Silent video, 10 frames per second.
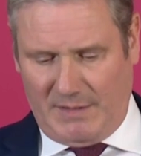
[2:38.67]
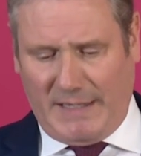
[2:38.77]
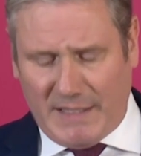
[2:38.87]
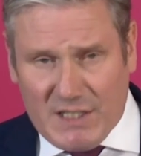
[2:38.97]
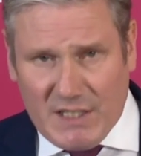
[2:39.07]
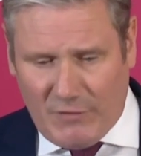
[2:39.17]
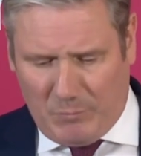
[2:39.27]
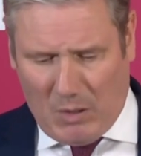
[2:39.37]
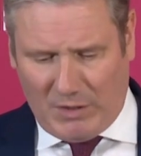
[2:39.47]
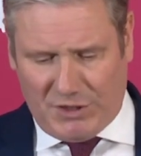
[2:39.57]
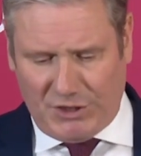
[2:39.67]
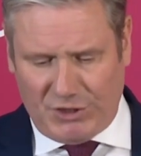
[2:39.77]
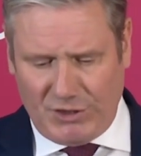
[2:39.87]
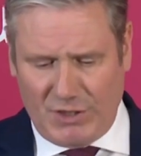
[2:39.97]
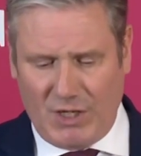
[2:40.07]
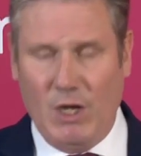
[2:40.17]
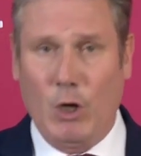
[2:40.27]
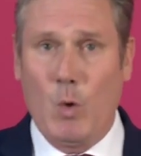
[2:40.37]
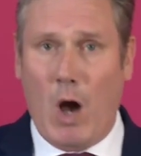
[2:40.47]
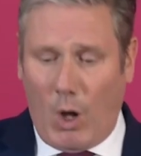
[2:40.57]
They deserve politicians
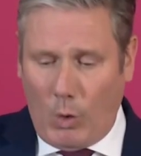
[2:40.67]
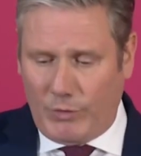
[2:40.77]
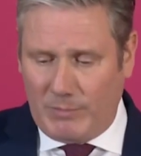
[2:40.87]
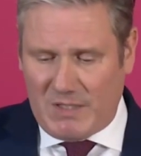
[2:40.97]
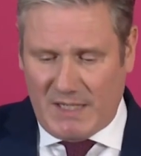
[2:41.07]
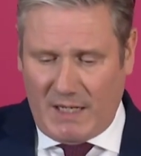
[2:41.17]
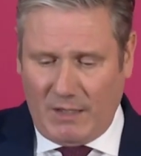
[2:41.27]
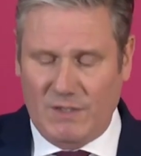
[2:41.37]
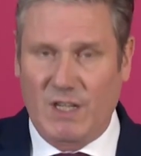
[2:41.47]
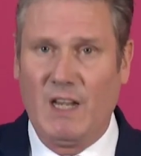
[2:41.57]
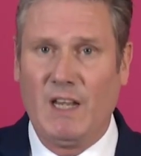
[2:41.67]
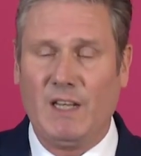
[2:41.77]
who hold themselves